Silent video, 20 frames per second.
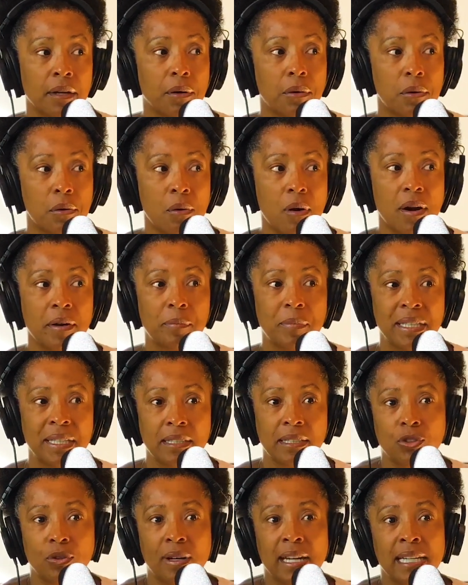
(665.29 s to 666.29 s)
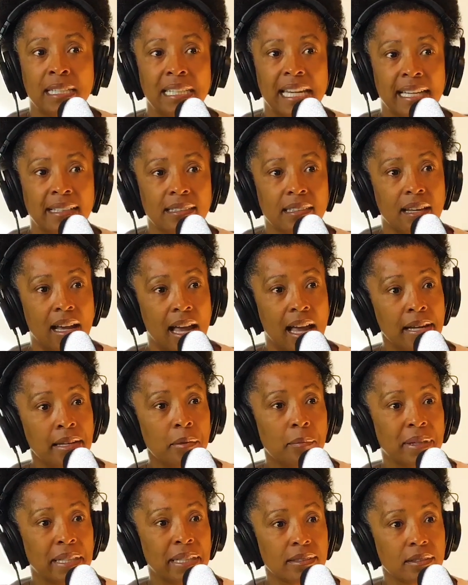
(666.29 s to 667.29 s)
who are being trained as
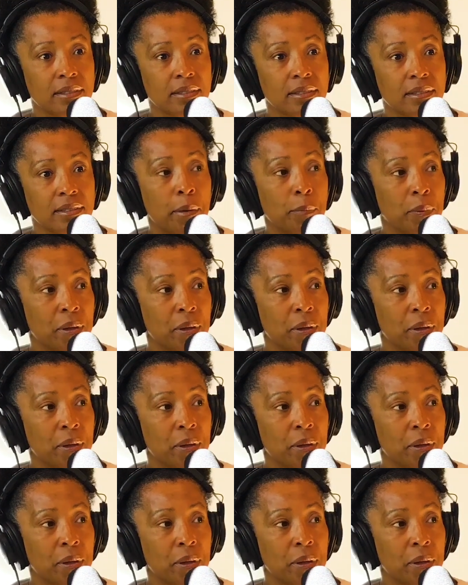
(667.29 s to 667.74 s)
economists, right?